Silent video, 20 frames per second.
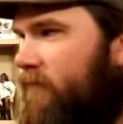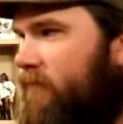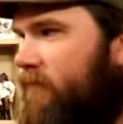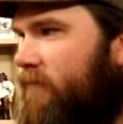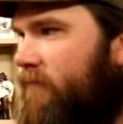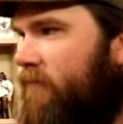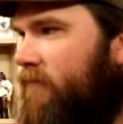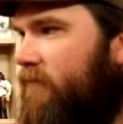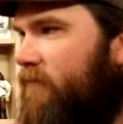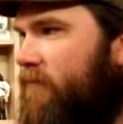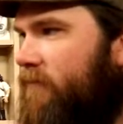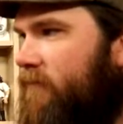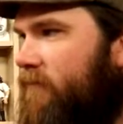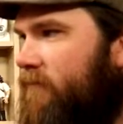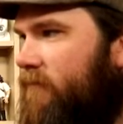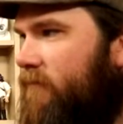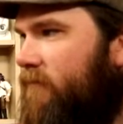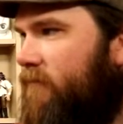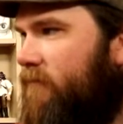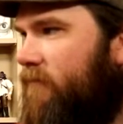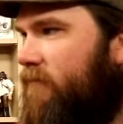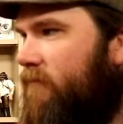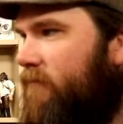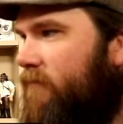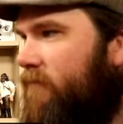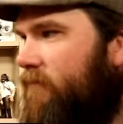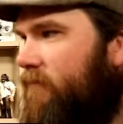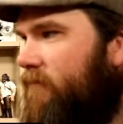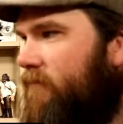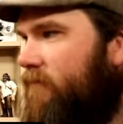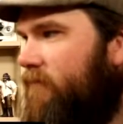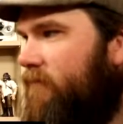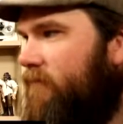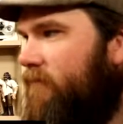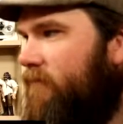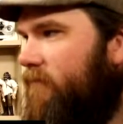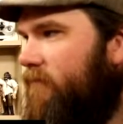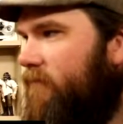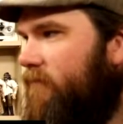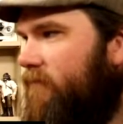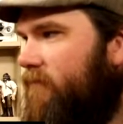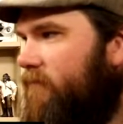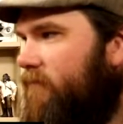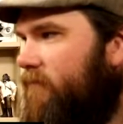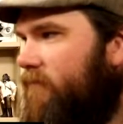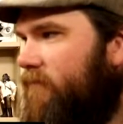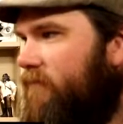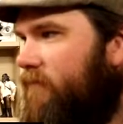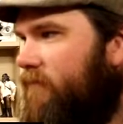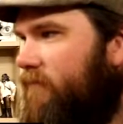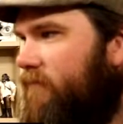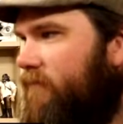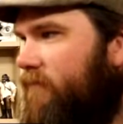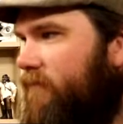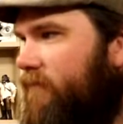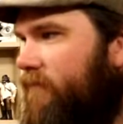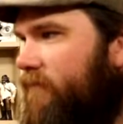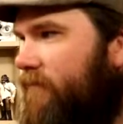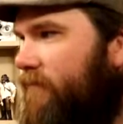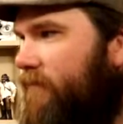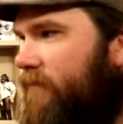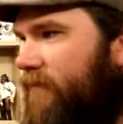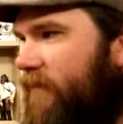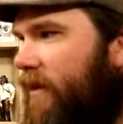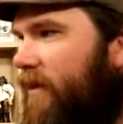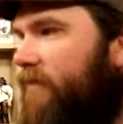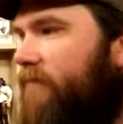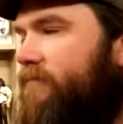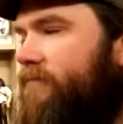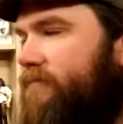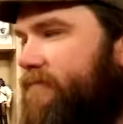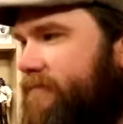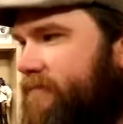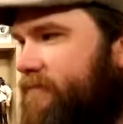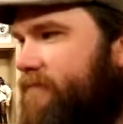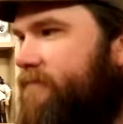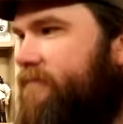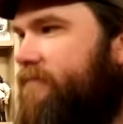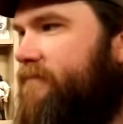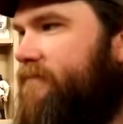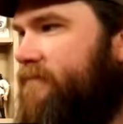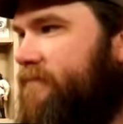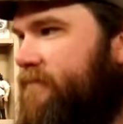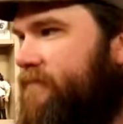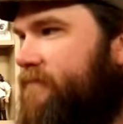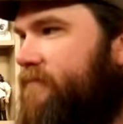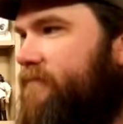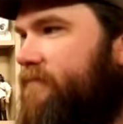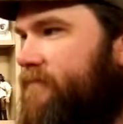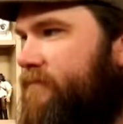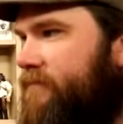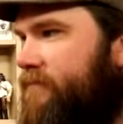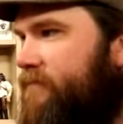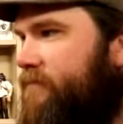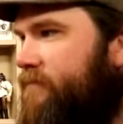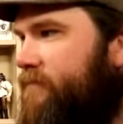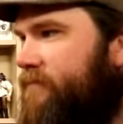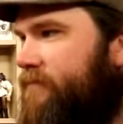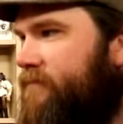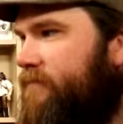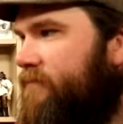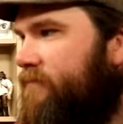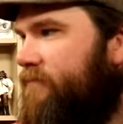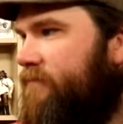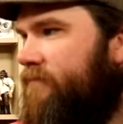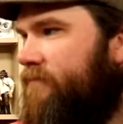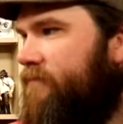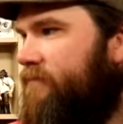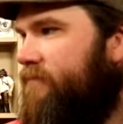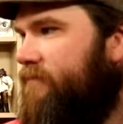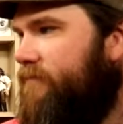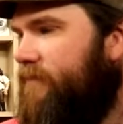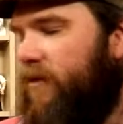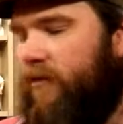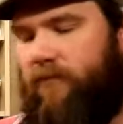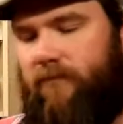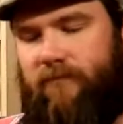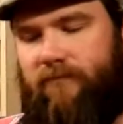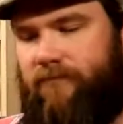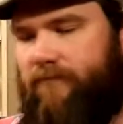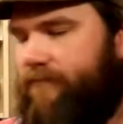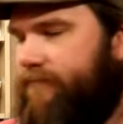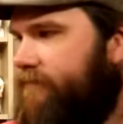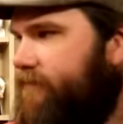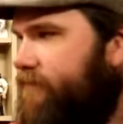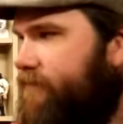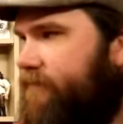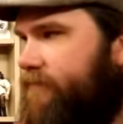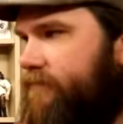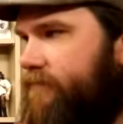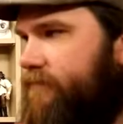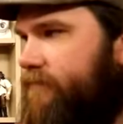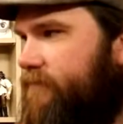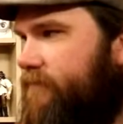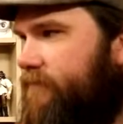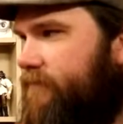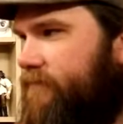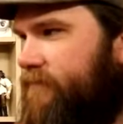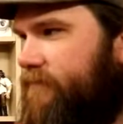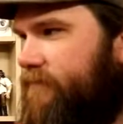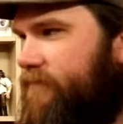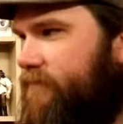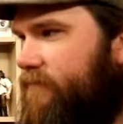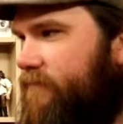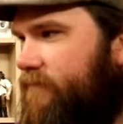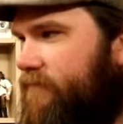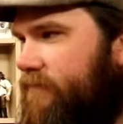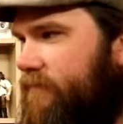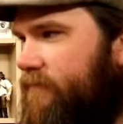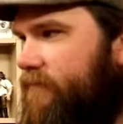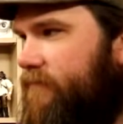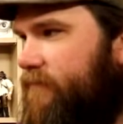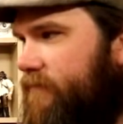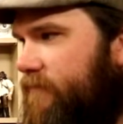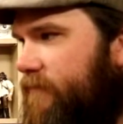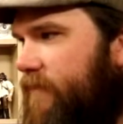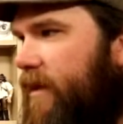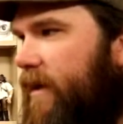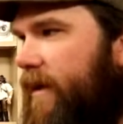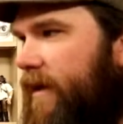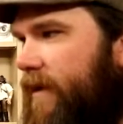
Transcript: This person isn't speaking.